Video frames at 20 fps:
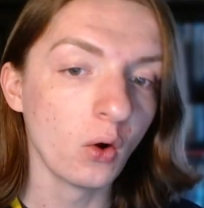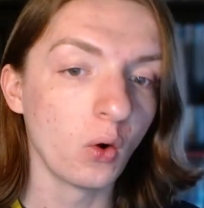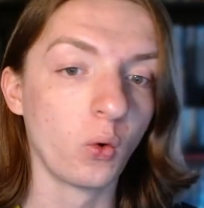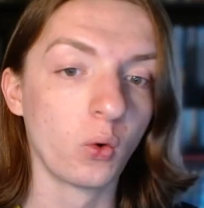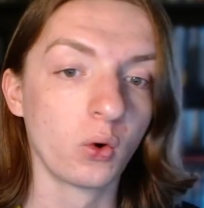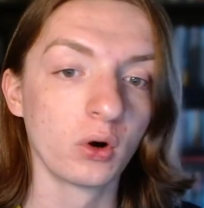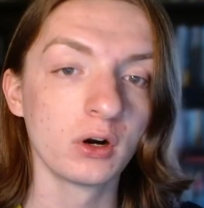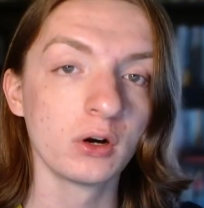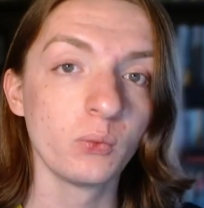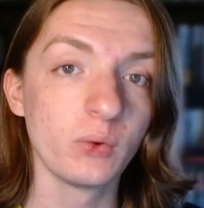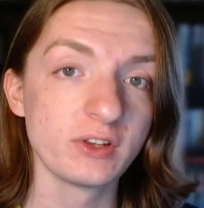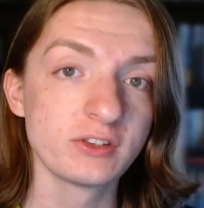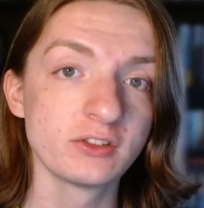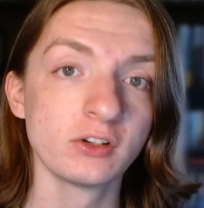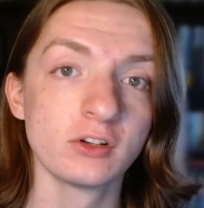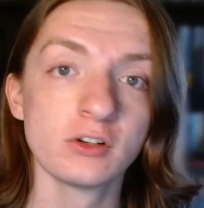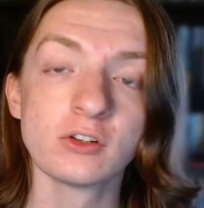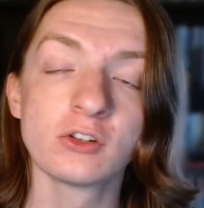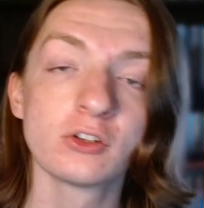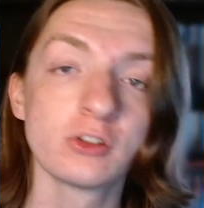or a
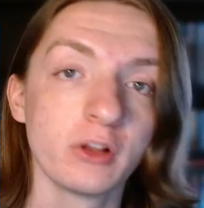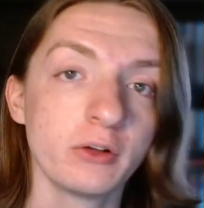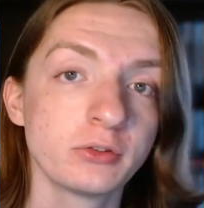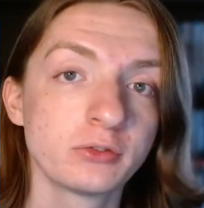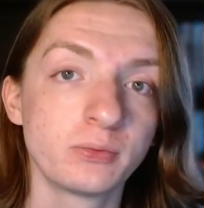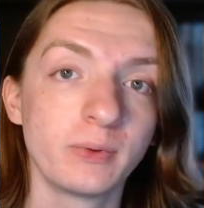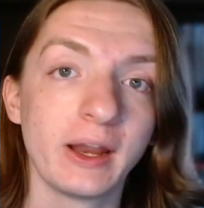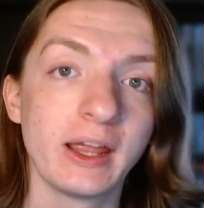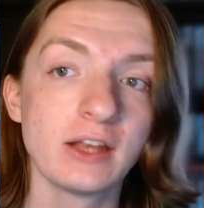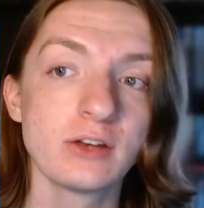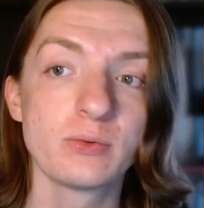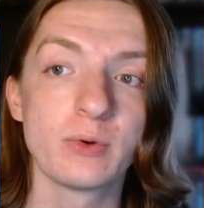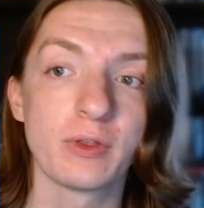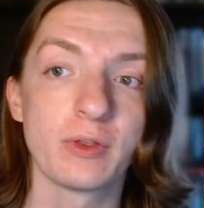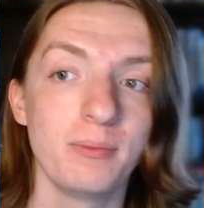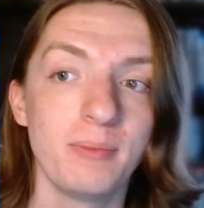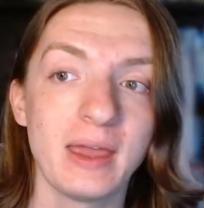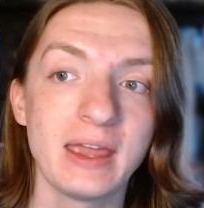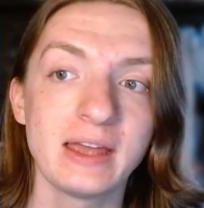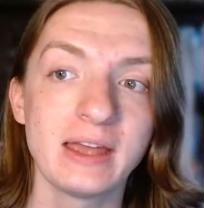wizard close range with
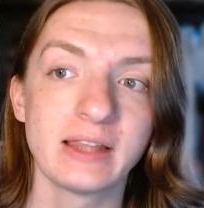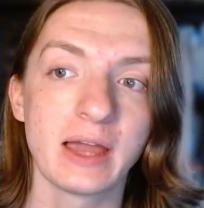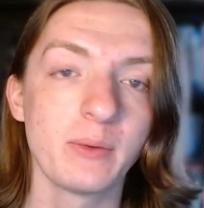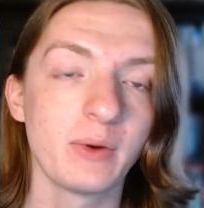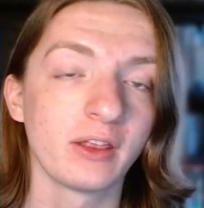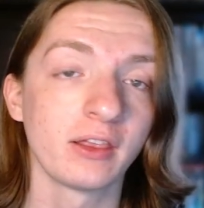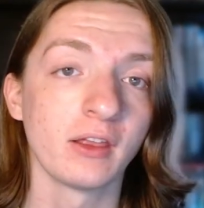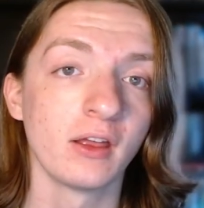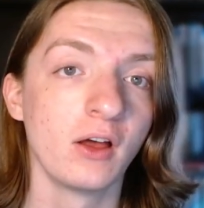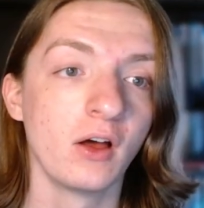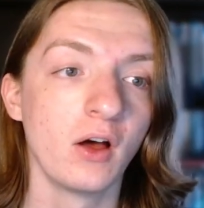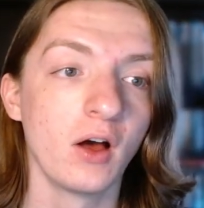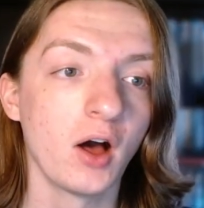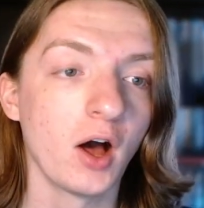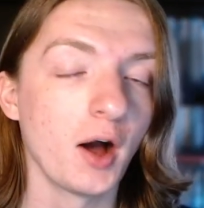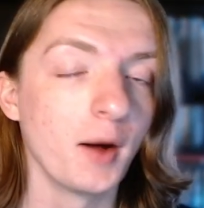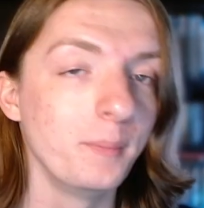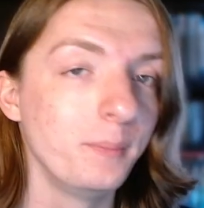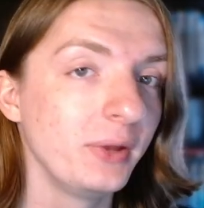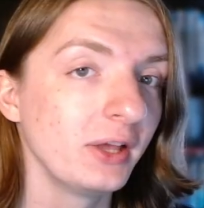melee with
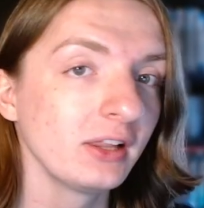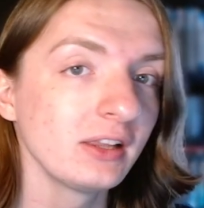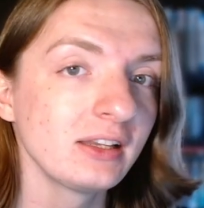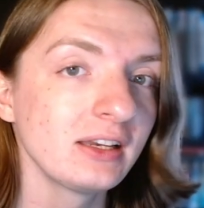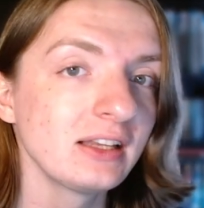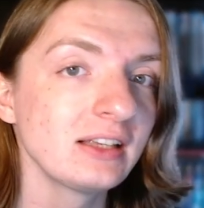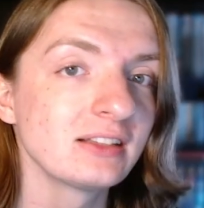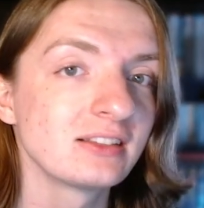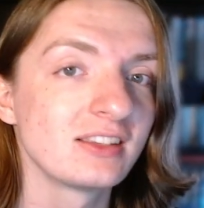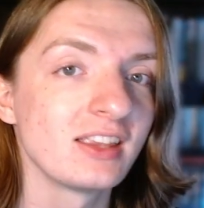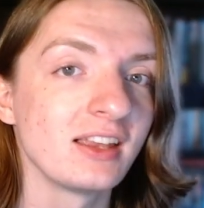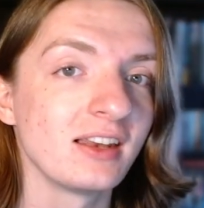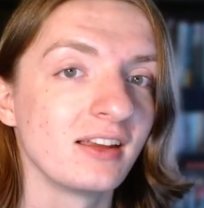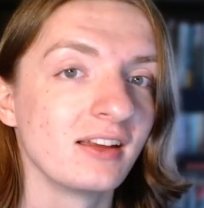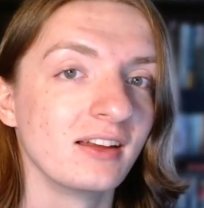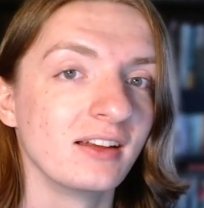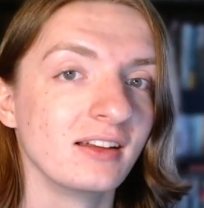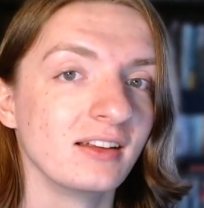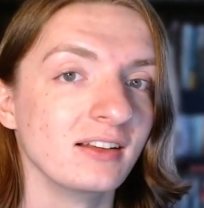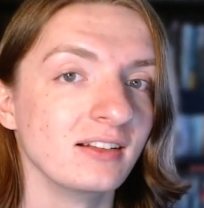abilities that
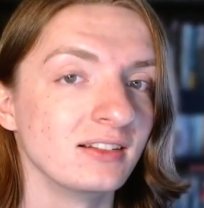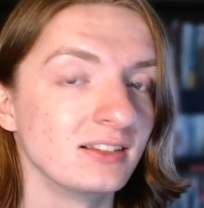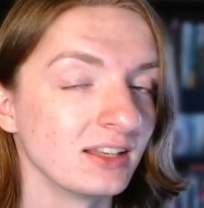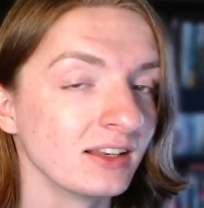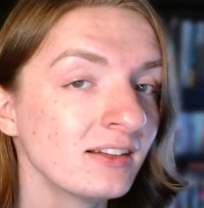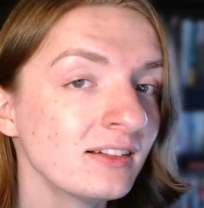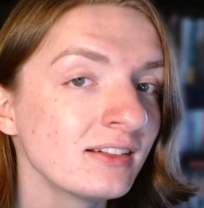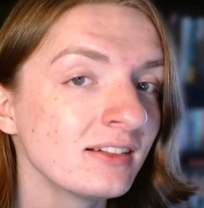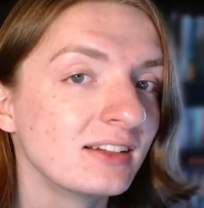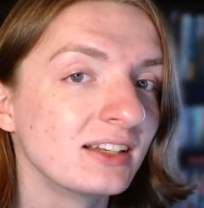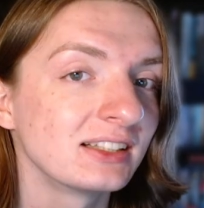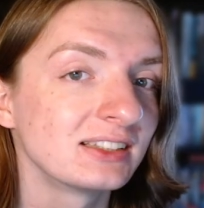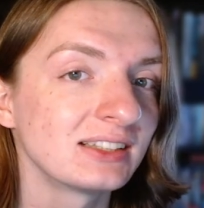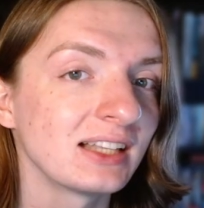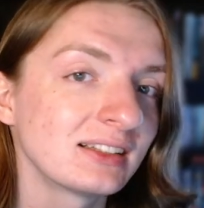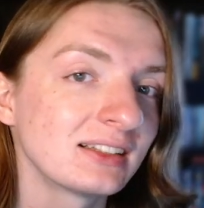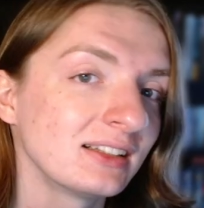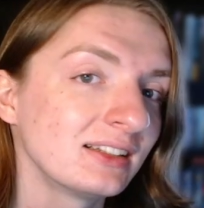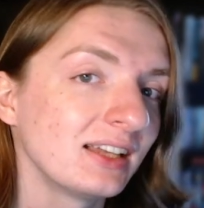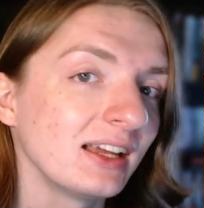didn't
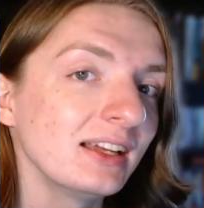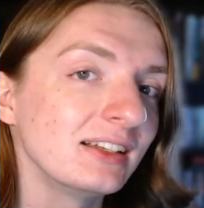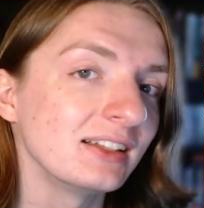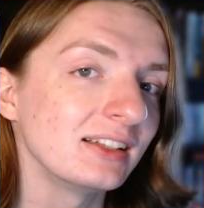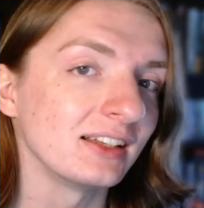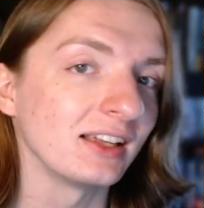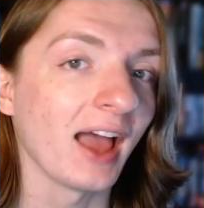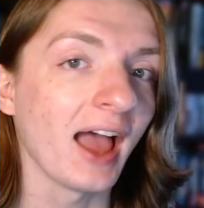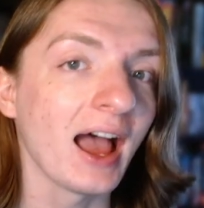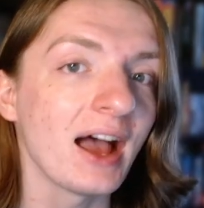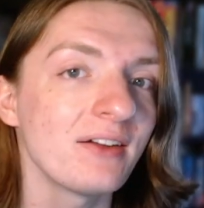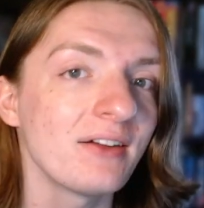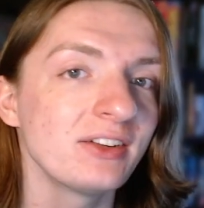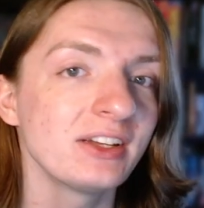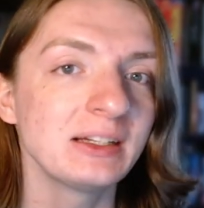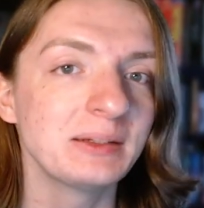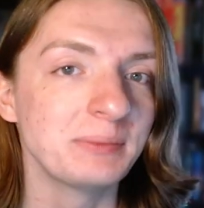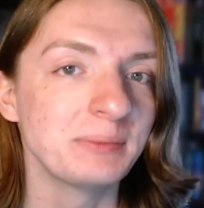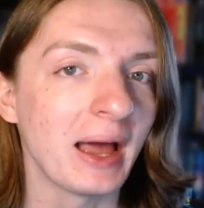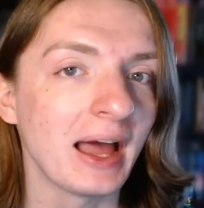necessitate
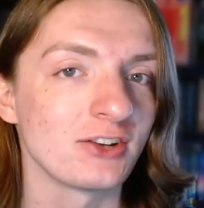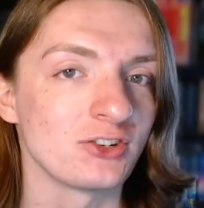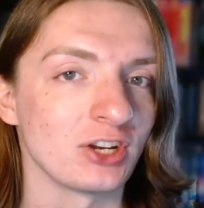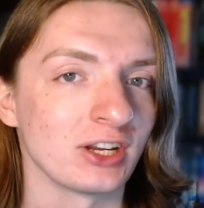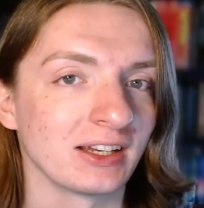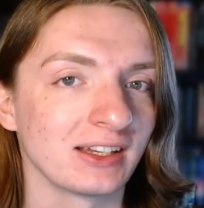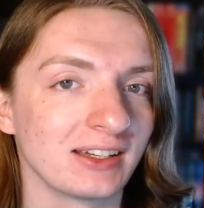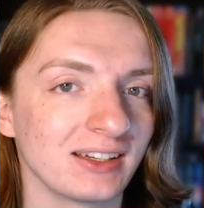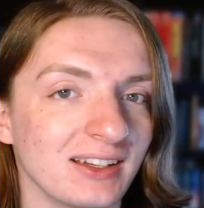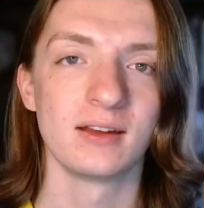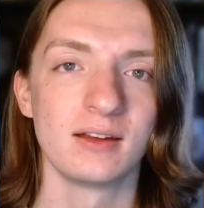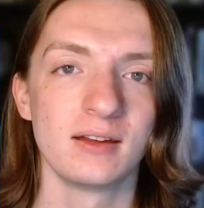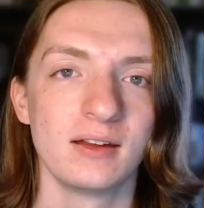having magic.